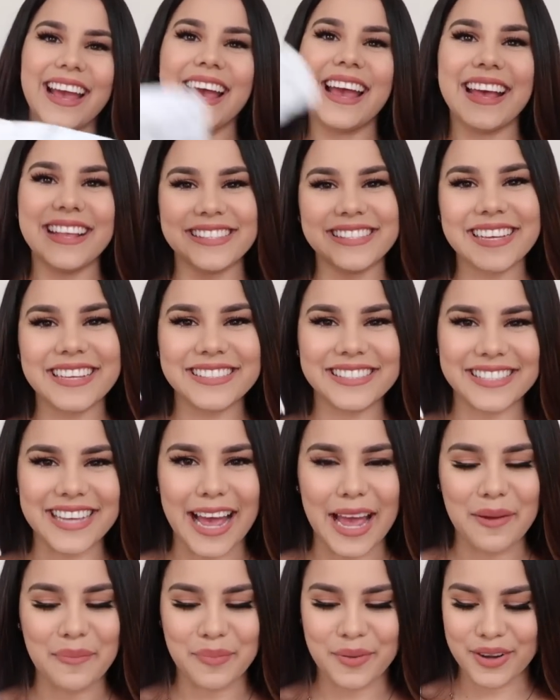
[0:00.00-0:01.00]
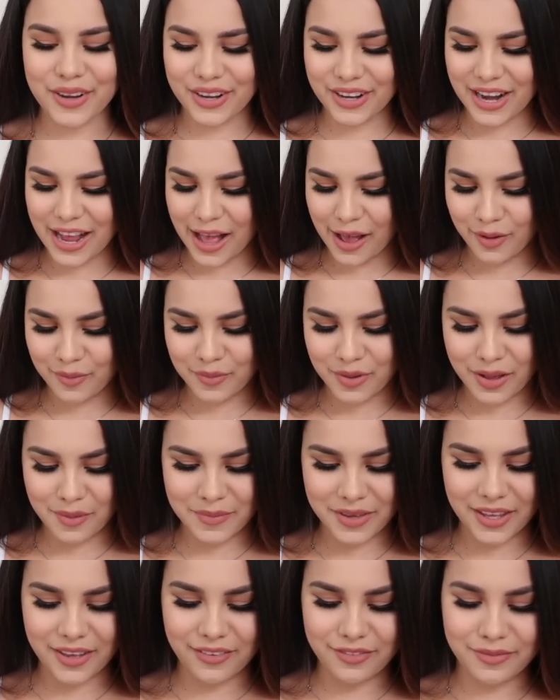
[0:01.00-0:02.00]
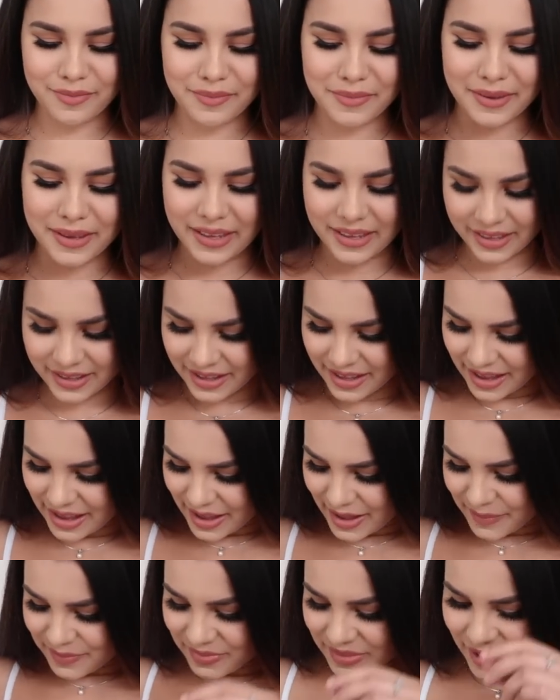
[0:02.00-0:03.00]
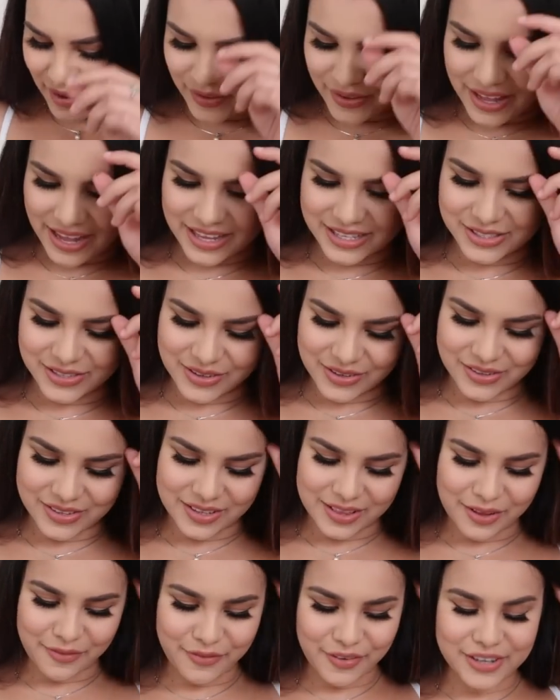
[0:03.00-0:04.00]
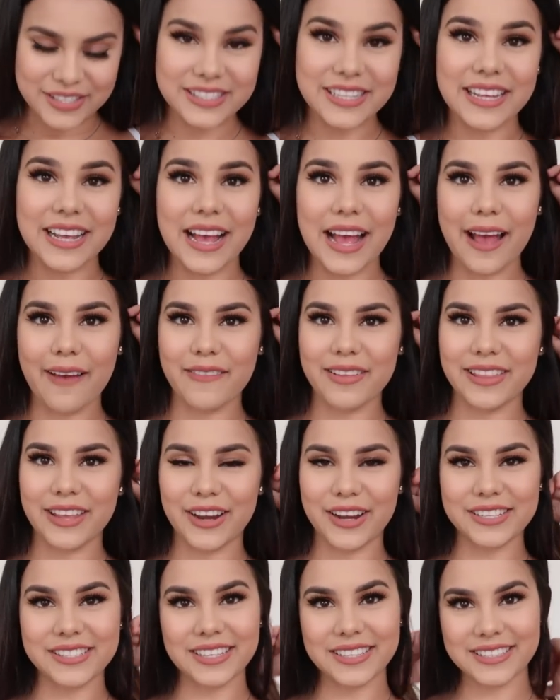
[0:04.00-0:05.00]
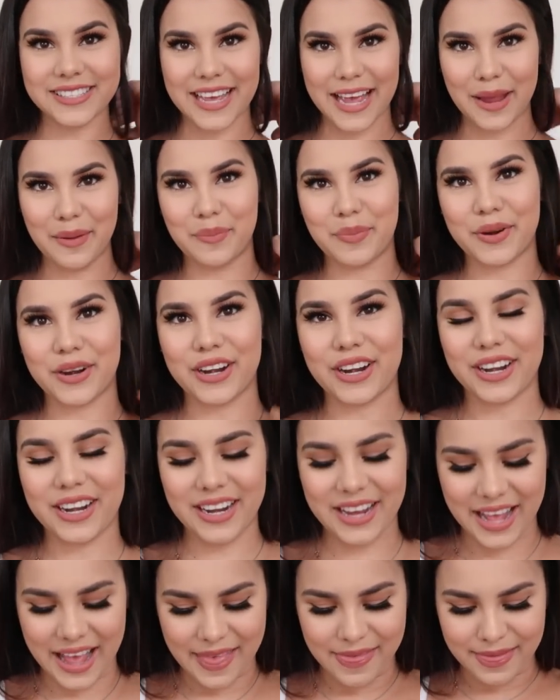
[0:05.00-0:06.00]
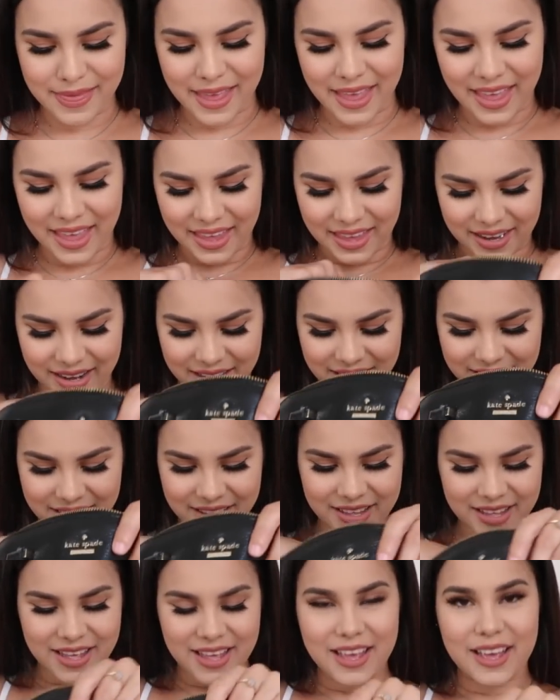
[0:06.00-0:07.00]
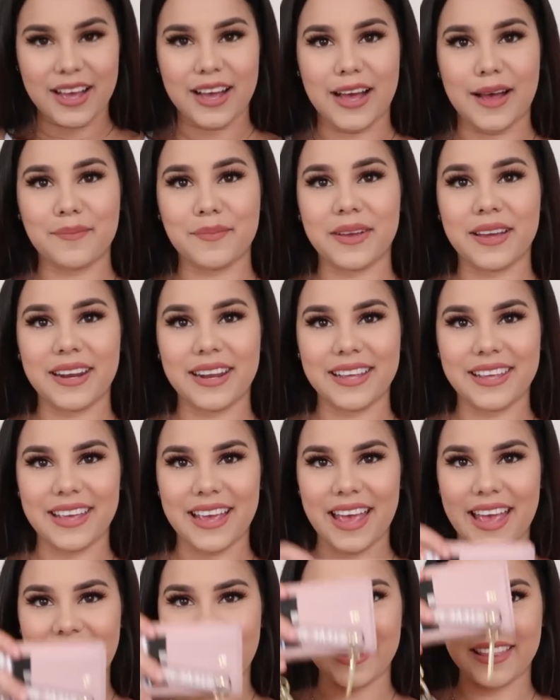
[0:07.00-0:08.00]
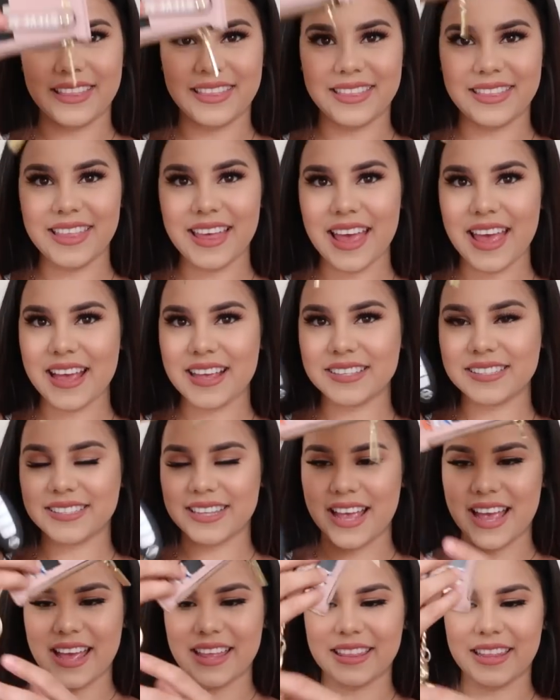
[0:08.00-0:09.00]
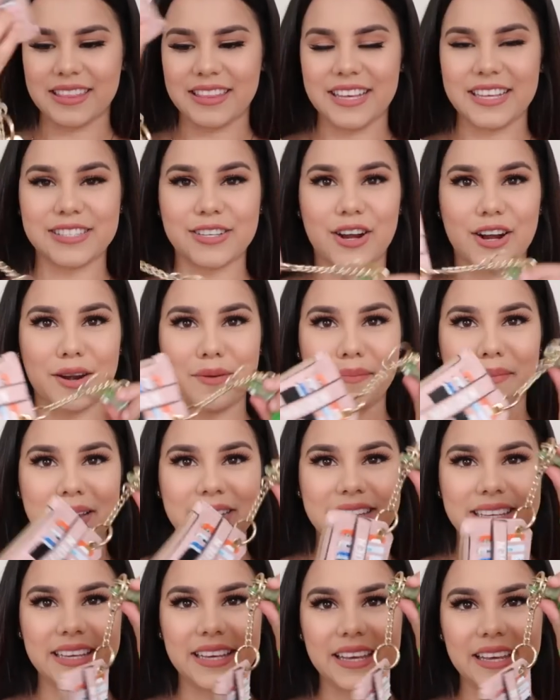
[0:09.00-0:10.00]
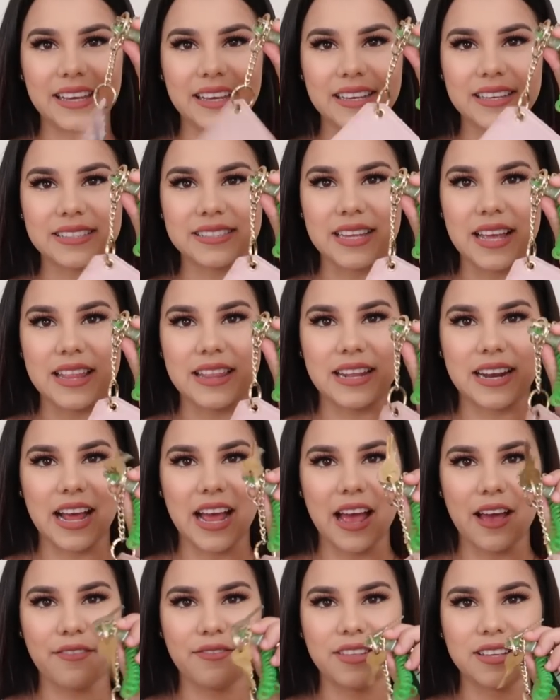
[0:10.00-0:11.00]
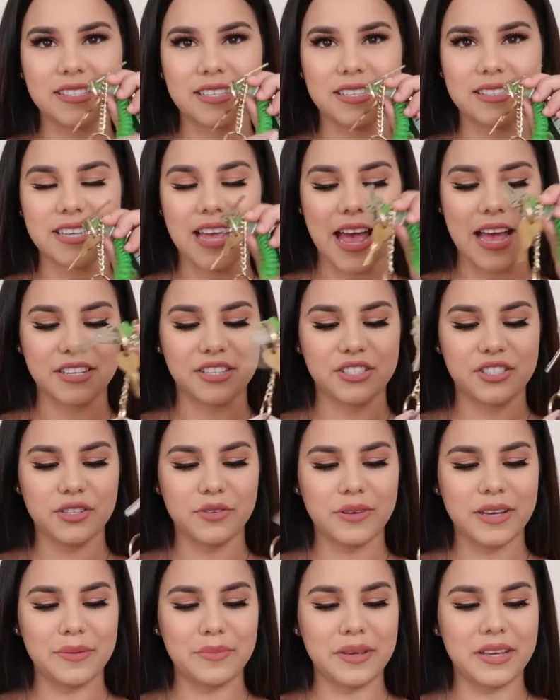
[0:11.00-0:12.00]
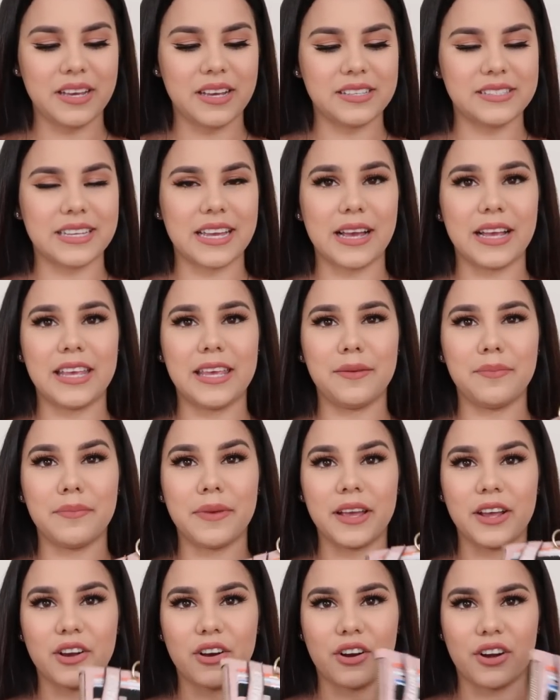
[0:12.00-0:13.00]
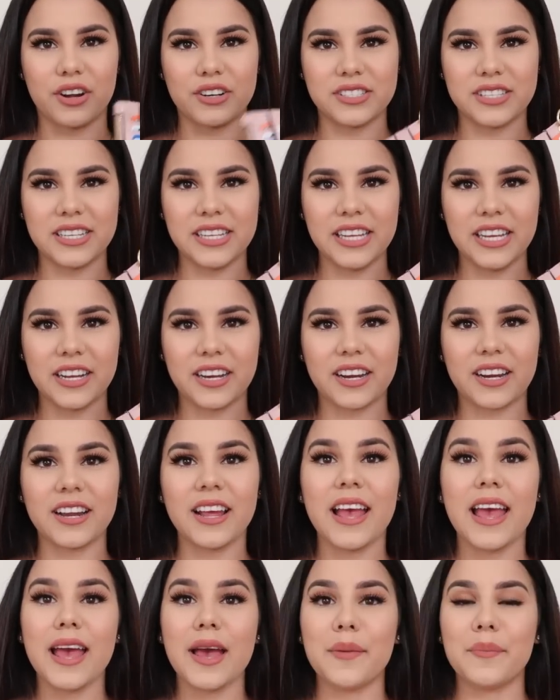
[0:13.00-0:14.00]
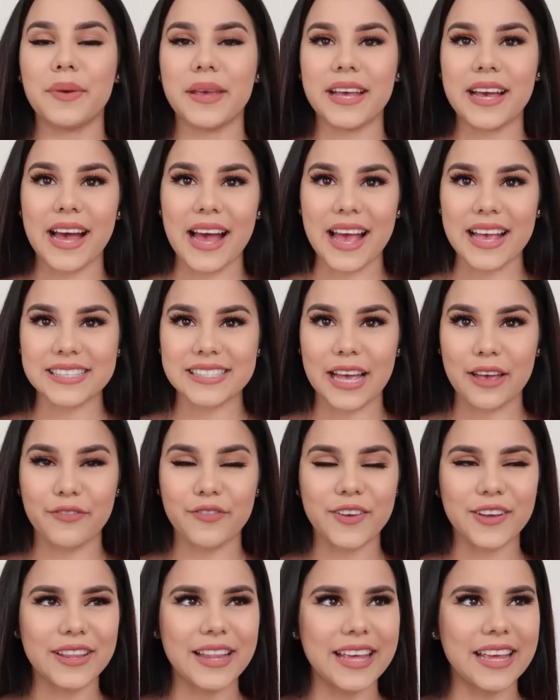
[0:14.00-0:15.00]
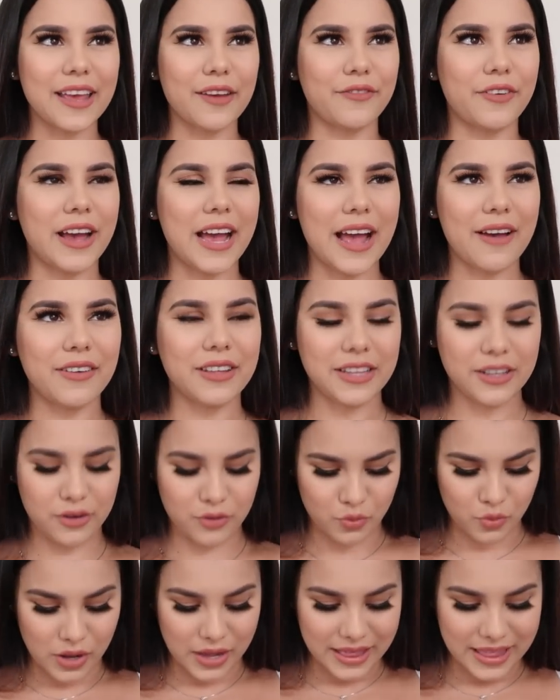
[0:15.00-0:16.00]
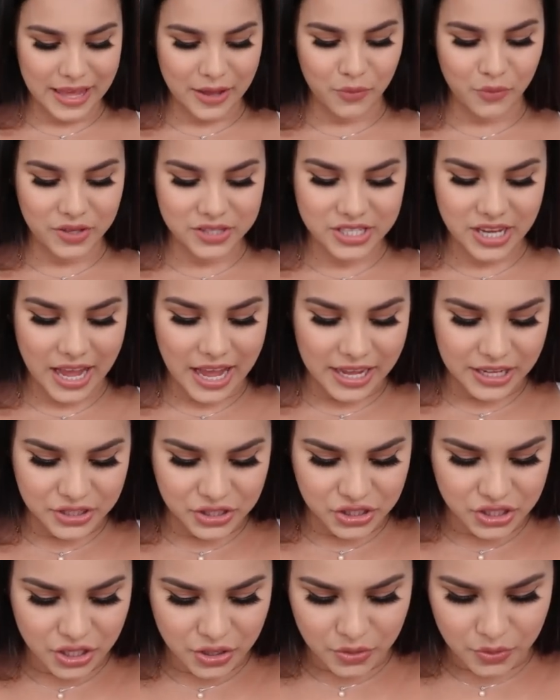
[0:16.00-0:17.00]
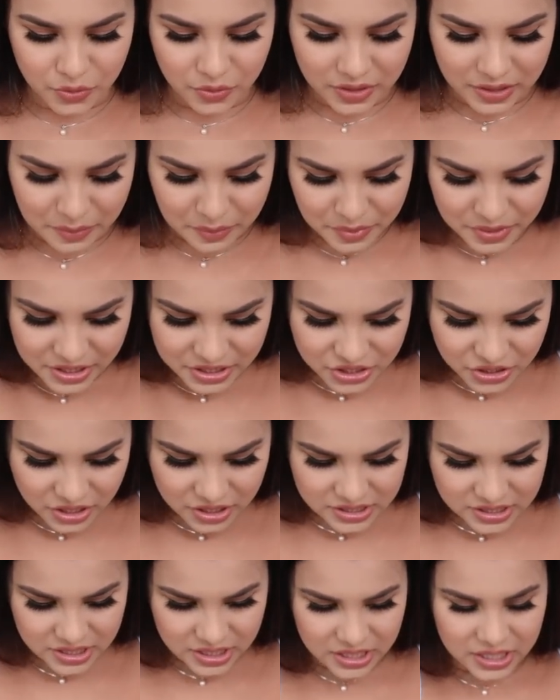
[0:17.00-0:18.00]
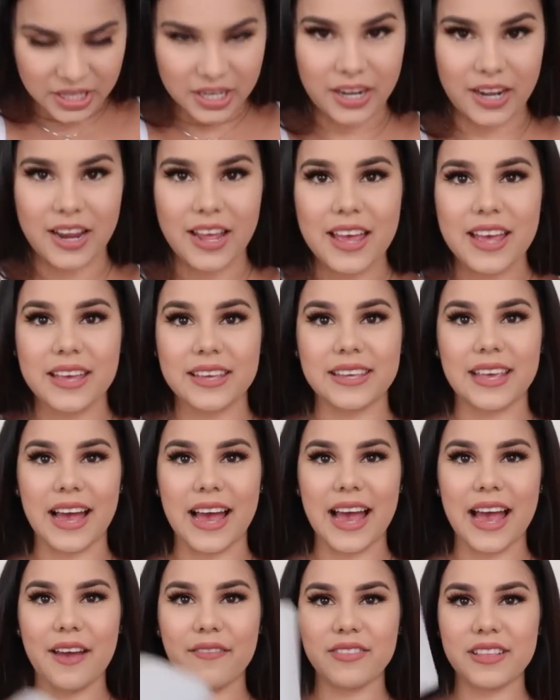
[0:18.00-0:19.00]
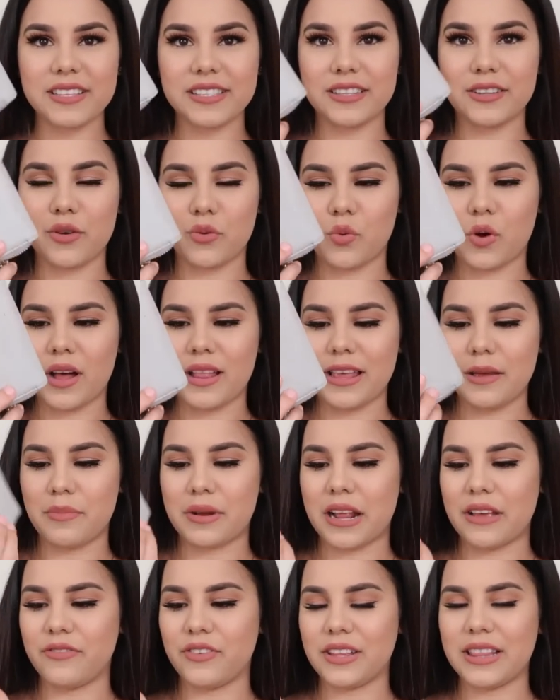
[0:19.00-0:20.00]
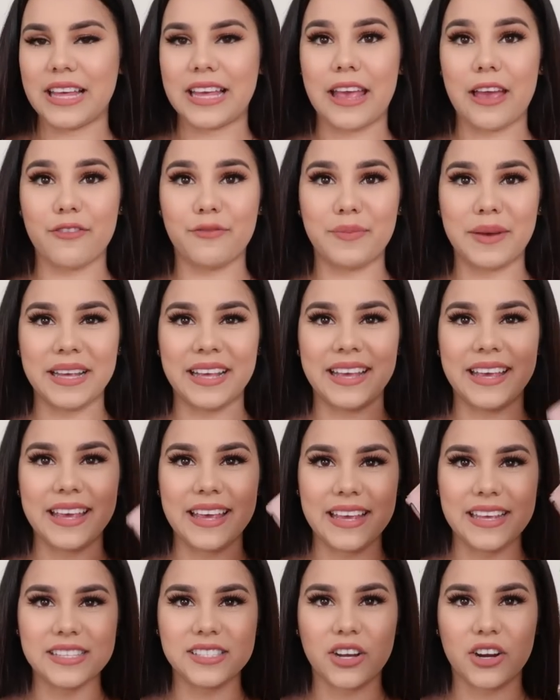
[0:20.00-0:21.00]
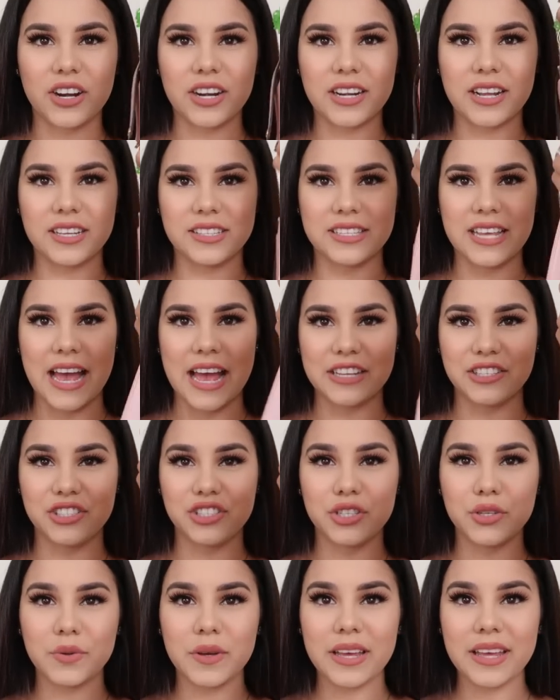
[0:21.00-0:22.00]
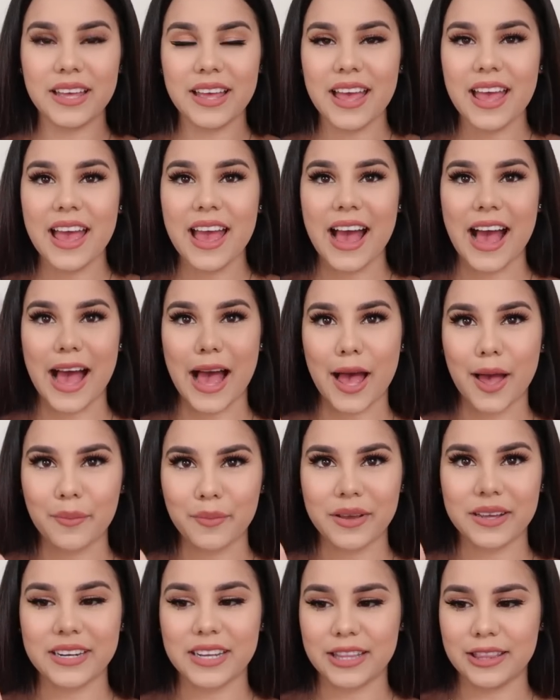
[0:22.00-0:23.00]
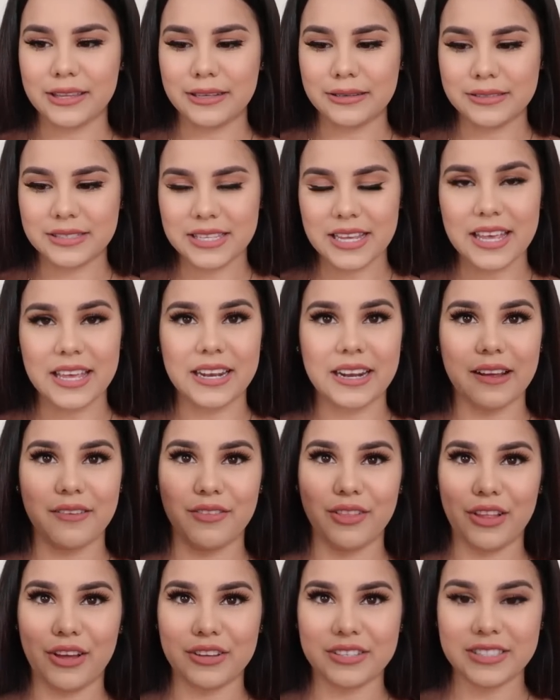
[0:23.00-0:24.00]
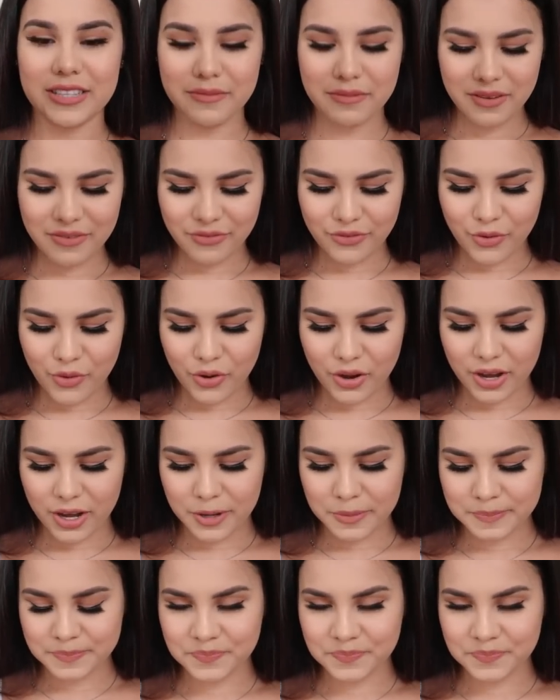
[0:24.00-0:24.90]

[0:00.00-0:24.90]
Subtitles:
it's a diaper. How mommy of me. Okay, so the first thing I have in there is a diaper, and then I'm gonna get this, and these are my keys, and then I have this attached to it because I keep my cards in here, because I feel like if I have a little wallet, which I do, and I'm pretty sure it's in here, yeah, I have this little wallet, but I feel like if my keys aren't attached to it, I'm gonna lose it, and I've lost it before.